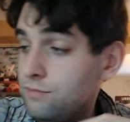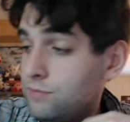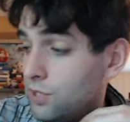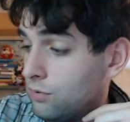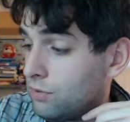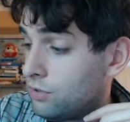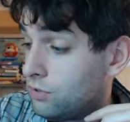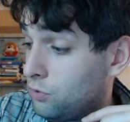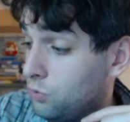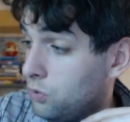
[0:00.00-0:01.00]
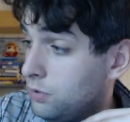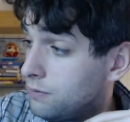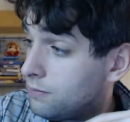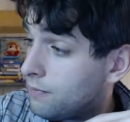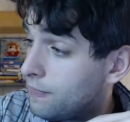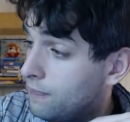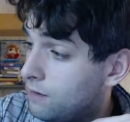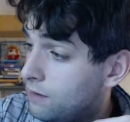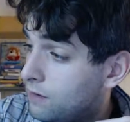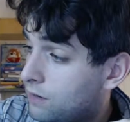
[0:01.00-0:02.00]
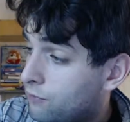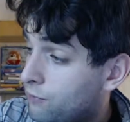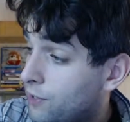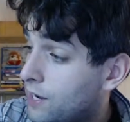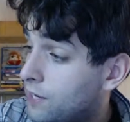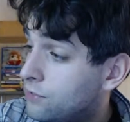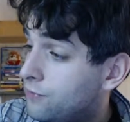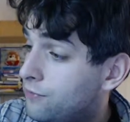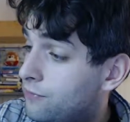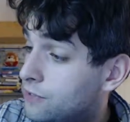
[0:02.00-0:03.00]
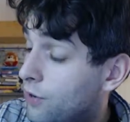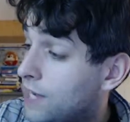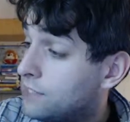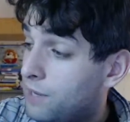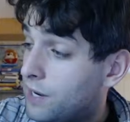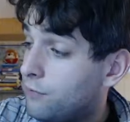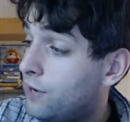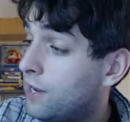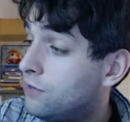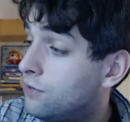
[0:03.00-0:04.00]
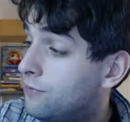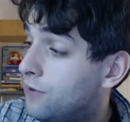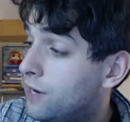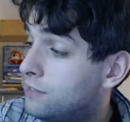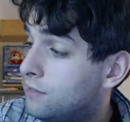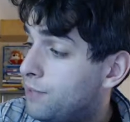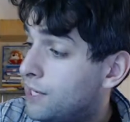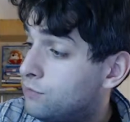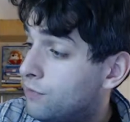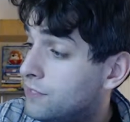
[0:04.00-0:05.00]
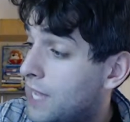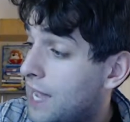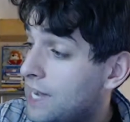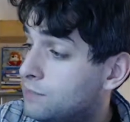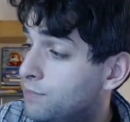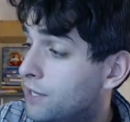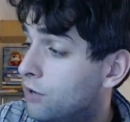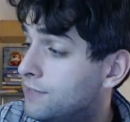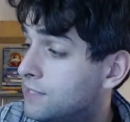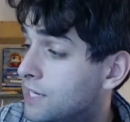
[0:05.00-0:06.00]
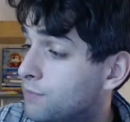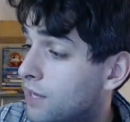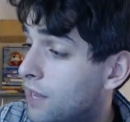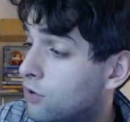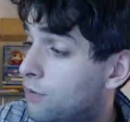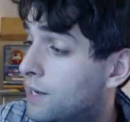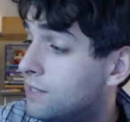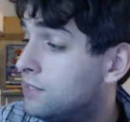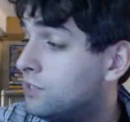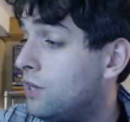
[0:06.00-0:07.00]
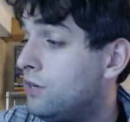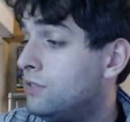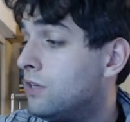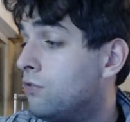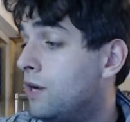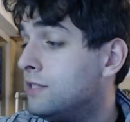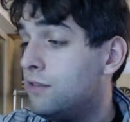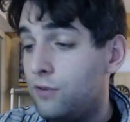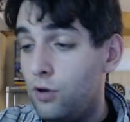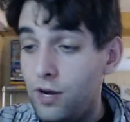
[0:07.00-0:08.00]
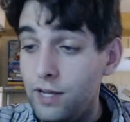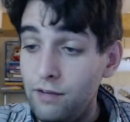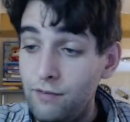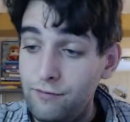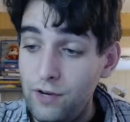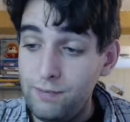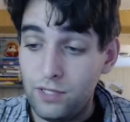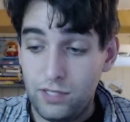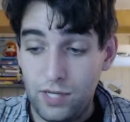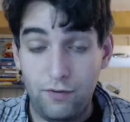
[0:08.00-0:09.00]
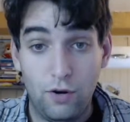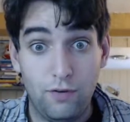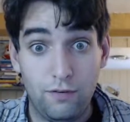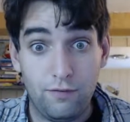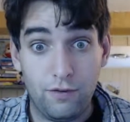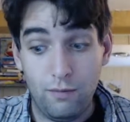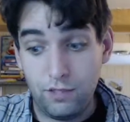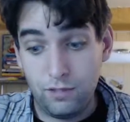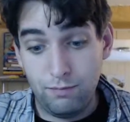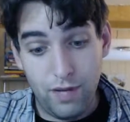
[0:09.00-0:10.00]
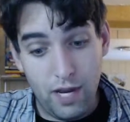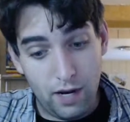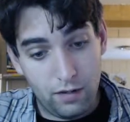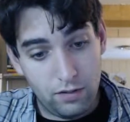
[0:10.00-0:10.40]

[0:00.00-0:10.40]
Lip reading: So cool. Freak out your hex bug. Freak out your friends and pets with this high-speed, oversized mechanical bug that scutters across the floor and even flips itself over from its back.